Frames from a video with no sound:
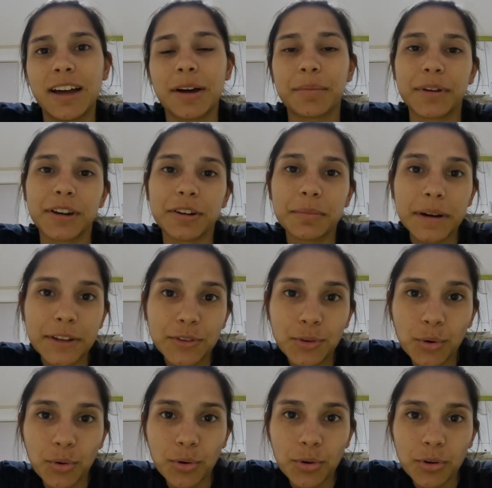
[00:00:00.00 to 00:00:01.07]
I'm here in my
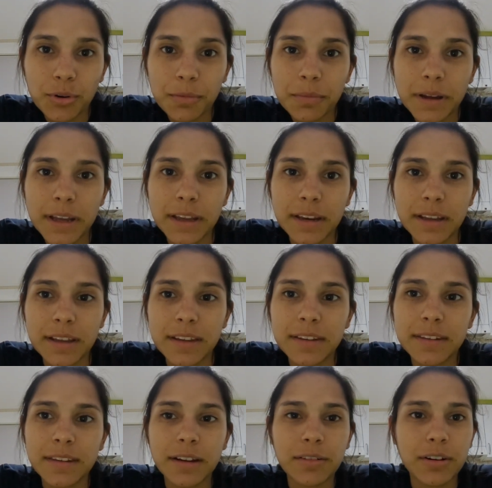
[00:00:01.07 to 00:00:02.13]
dorm. It
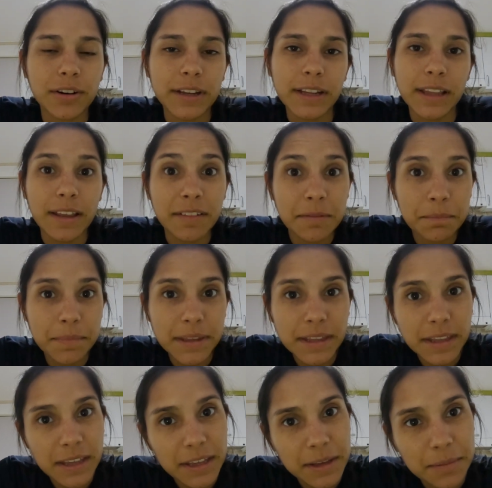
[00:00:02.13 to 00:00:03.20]
is around 11
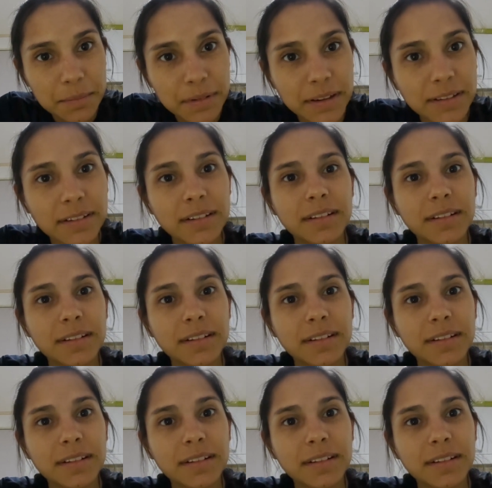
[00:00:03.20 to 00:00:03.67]
p.m.